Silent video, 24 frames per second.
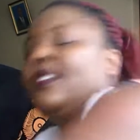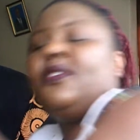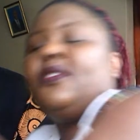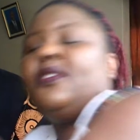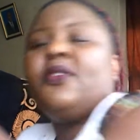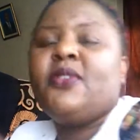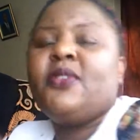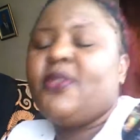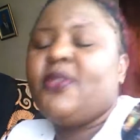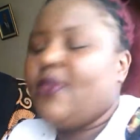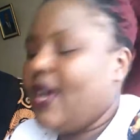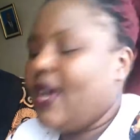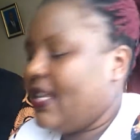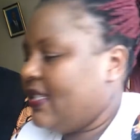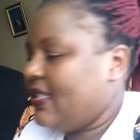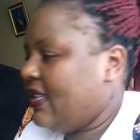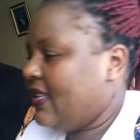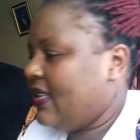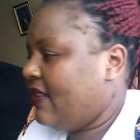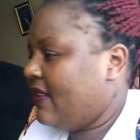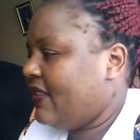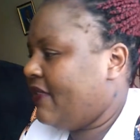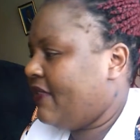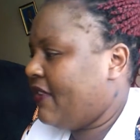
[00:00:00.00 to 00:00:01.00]
also a
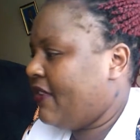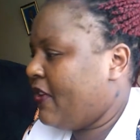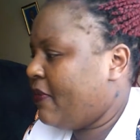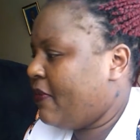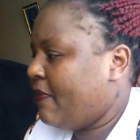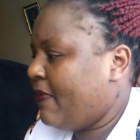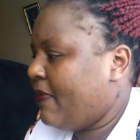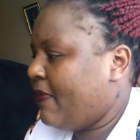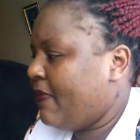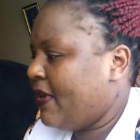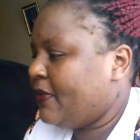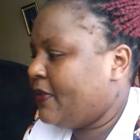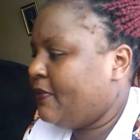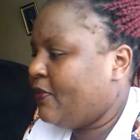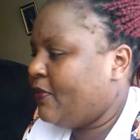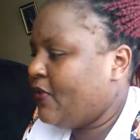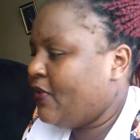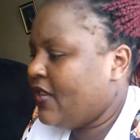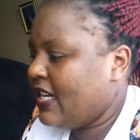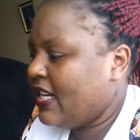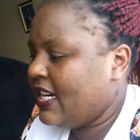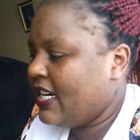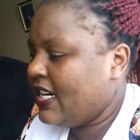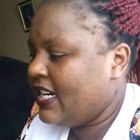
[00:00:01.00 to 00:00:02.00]
self-development
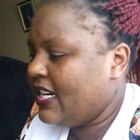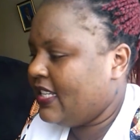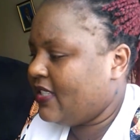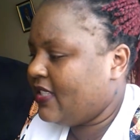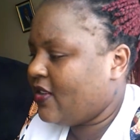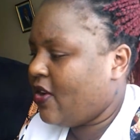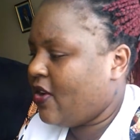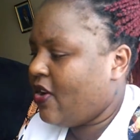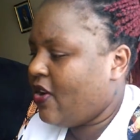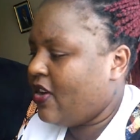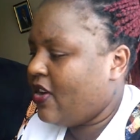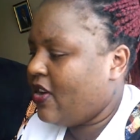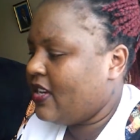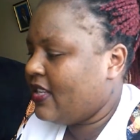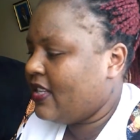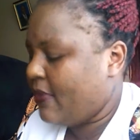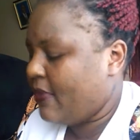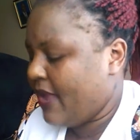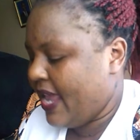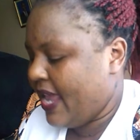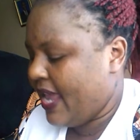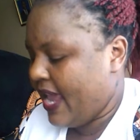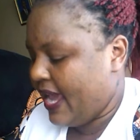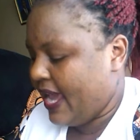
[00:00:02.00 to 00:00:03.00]
book. It's called
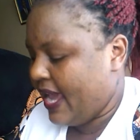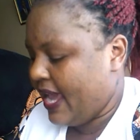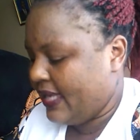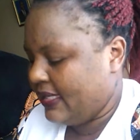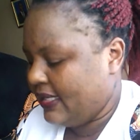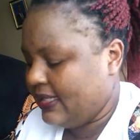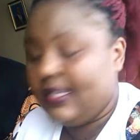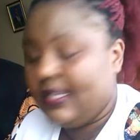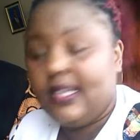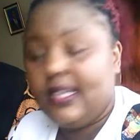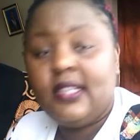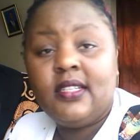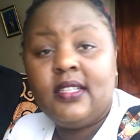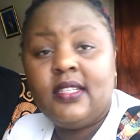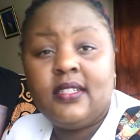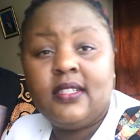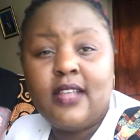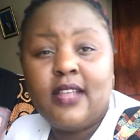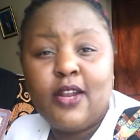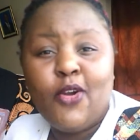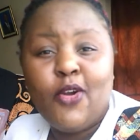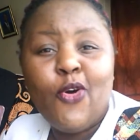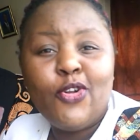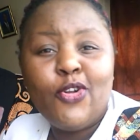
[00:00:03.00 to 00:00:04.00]
The Way I See It. It's
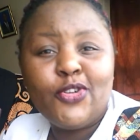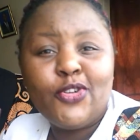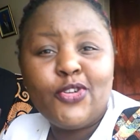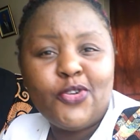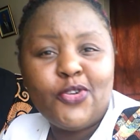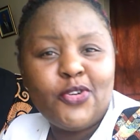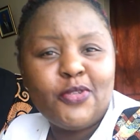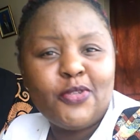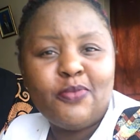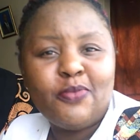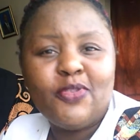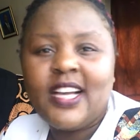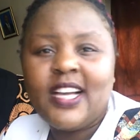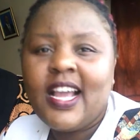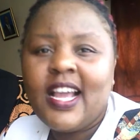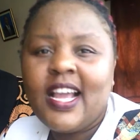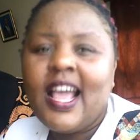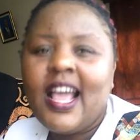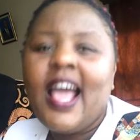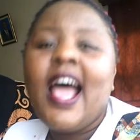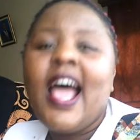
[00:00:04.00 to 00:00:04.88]
an old book.